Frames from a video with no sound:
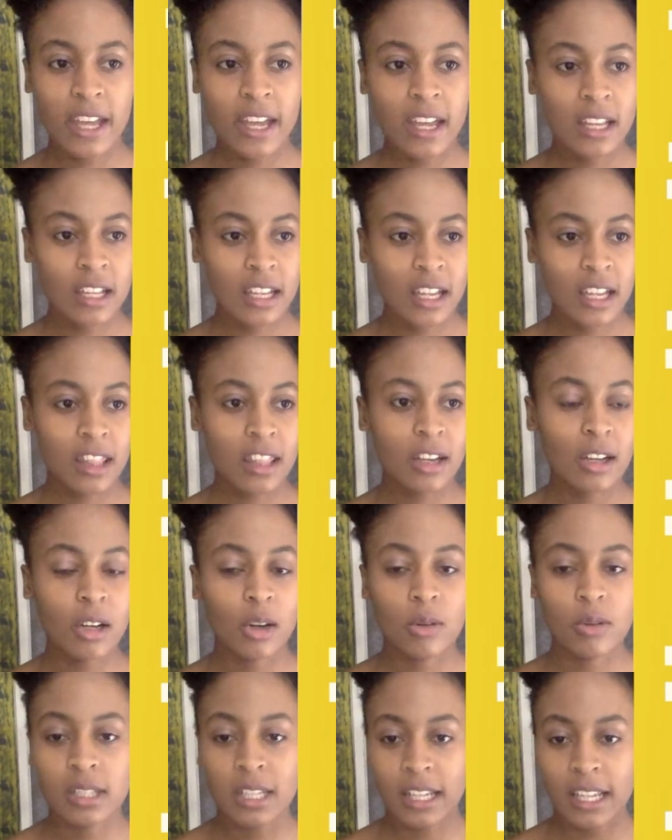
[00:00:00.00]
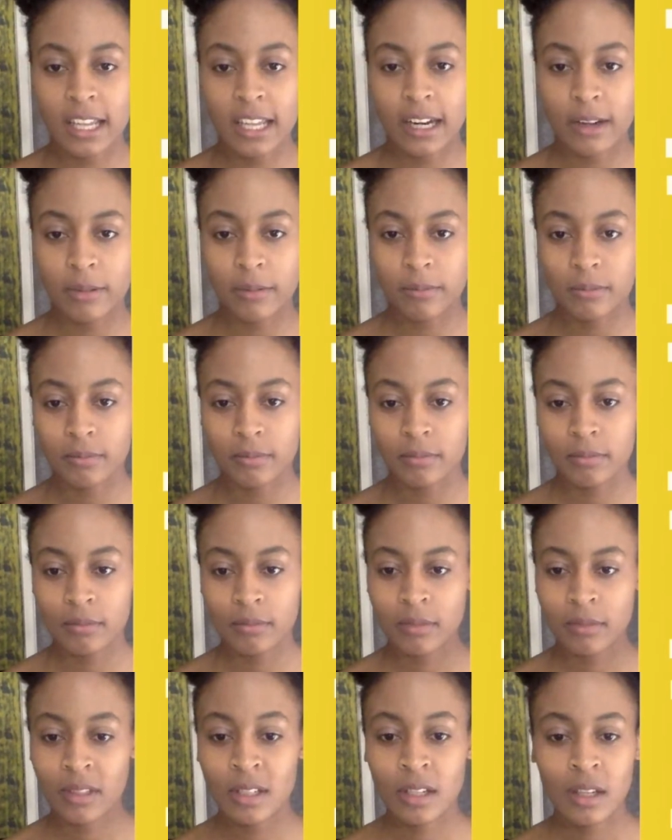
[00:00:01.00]
there, get their clothes, and get out.
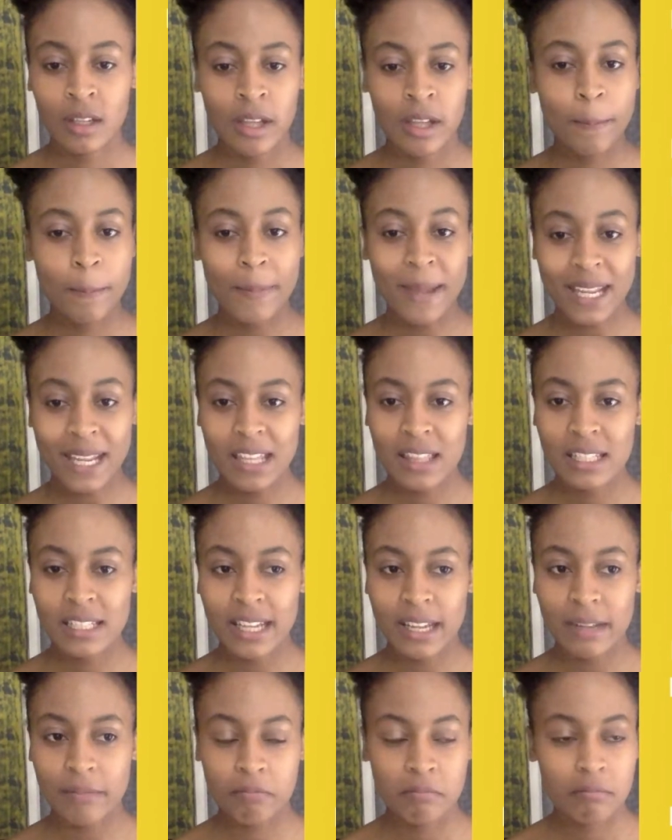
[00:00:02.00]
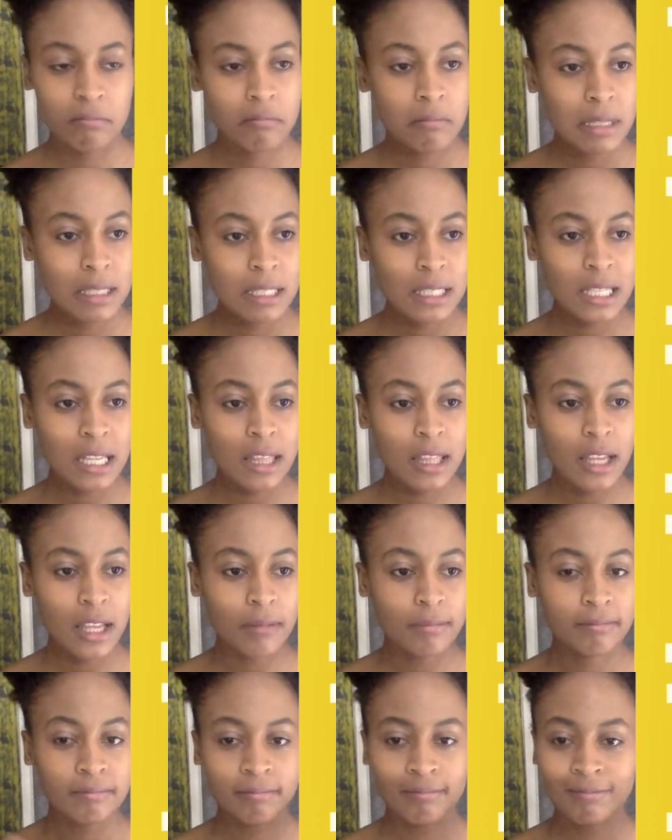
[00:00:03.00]
Back in the day, Cynthia,